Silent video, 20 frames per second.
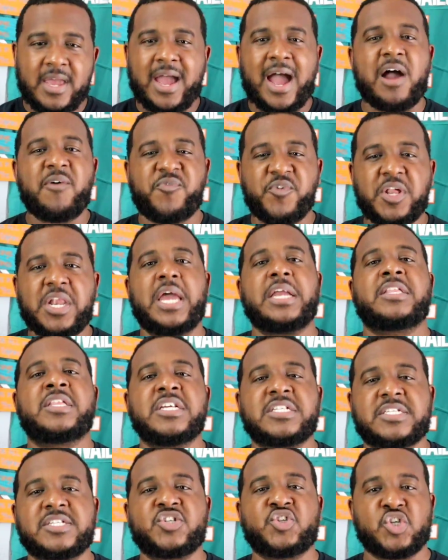I feel like
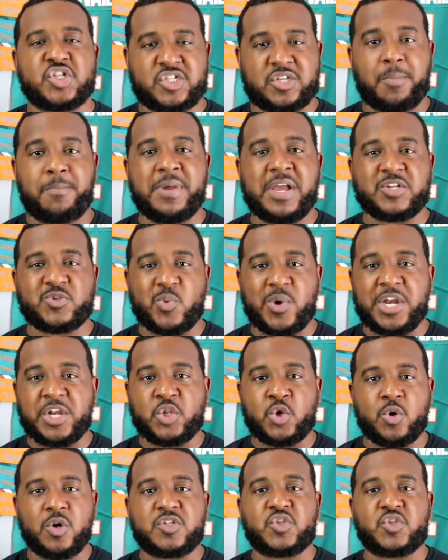this is just the best way to do